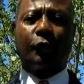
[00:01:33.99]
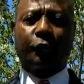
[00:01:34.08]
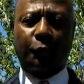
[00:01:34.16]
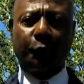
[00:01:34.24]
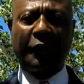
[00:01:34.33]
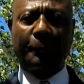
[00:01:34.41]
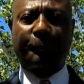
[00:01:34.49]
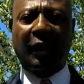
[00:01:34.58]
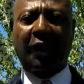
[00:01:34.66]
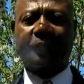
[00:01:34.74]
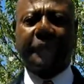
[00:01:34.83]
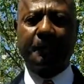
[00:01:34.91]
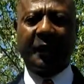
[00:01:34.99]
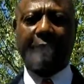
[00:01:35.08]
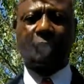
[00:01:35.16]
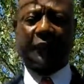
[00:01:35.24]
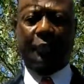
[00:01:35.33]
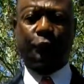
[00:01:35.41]
Career
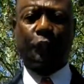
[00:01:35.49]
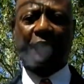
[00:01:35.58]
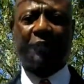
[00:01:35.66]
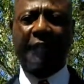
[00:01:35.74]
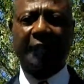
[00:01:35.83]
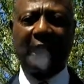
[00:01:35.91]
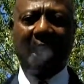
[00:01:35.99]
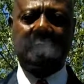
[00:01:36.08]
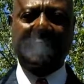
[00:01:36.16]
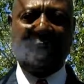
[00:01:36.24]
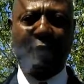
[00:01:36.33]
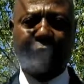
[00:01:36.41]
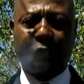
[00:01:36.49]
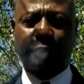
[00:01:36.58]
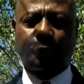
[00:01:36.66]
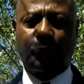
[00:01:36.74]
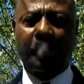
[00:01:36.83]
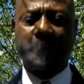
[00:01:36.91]
policymakers at New York City Housing
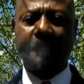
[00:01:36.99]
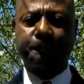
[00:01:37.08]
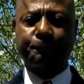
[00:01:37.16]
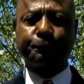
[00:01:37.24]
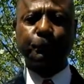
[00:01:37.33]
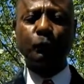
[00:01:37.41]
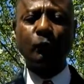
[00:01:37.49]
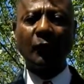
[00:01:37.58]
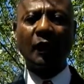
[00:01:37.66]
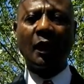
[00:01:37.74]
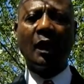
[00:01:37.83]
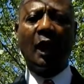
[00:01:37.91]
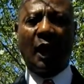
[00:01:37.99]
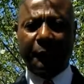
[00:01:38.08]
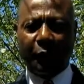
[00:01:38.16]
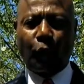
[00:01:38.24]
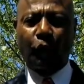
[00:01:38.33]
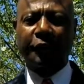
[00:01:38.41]
Authority are
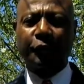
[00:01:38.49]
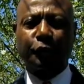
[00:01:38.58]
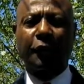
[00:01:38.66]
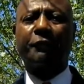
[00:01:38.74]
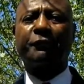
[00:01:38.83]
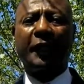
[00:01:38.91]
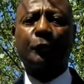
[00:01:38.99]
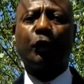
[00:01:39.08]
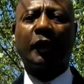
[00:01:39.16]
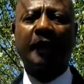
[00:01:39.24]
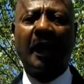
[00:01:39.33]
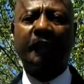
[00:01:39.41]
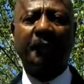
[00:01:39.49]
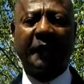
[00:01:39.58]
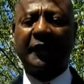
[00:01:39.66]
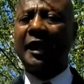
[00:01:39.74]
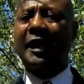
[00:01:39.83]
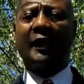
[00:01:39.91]
beholden to the federal
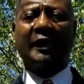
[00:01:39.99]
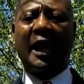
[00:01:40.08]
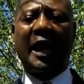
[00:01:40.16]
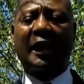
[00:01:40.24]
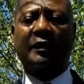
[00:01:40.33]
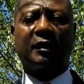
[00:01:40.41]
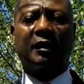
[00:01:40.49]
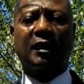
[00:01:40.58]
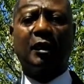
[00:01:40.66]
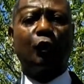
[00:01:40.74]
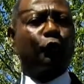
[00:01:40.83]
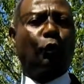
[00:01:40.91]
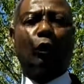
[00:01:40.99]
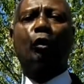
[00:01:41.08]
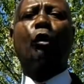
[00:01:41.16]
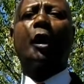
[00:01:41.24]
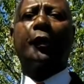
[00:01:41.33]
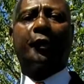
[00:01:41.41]
government, not to
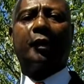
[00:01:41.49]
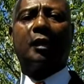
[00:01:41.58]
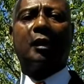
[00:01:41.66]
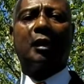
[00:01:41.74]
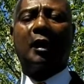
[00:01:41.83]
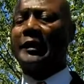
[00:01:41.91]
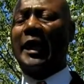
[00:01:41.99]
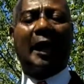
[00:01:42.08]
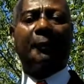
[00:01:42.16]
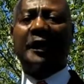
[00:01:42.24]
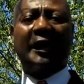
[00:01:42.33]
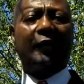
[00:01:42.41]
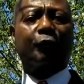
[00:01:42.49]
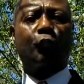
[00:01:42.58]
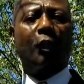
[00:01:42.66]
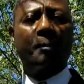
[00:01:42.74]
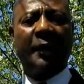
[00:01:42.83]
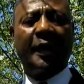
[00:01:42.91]

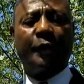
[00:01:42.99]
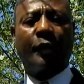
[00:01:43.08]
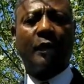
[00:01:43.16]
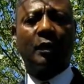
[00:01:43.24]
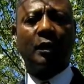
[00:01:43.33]
a mayor,